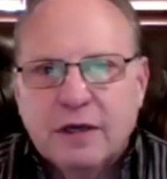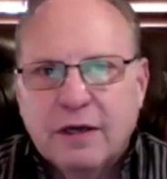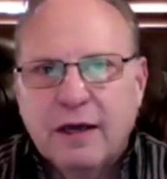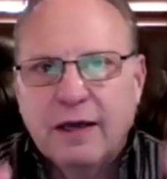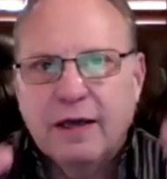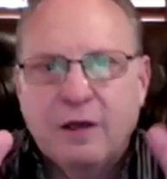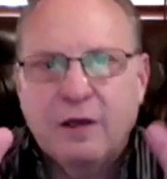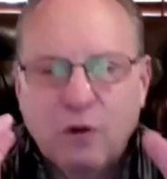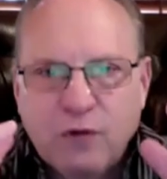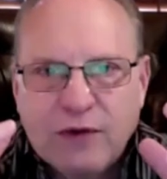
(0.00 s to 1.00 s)
you know,
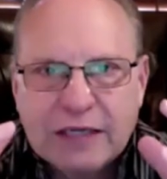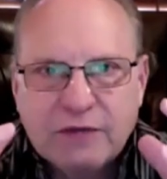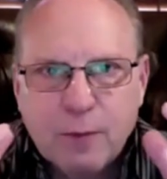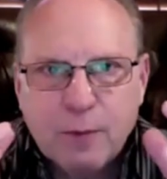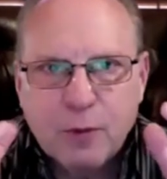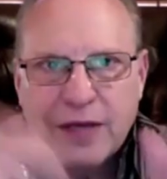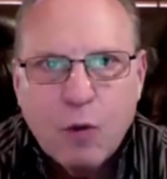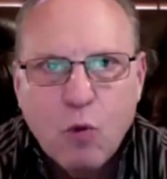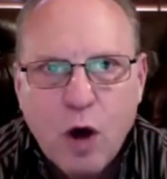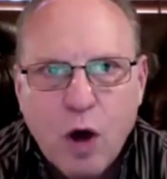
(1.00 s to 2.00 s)
if you've got a developer, you got
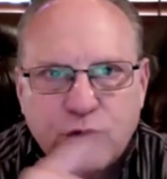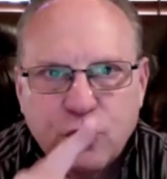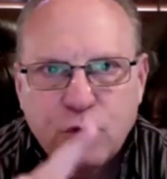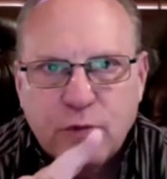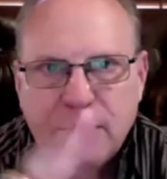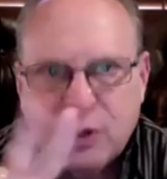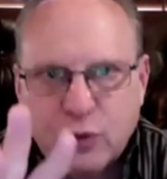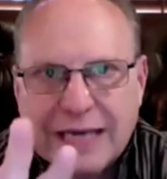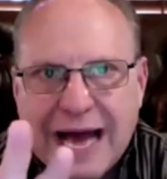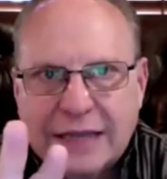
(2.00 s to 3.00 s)
1, 2, maybe 3
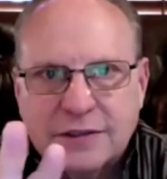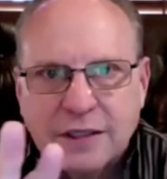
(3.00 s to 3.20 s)
guys.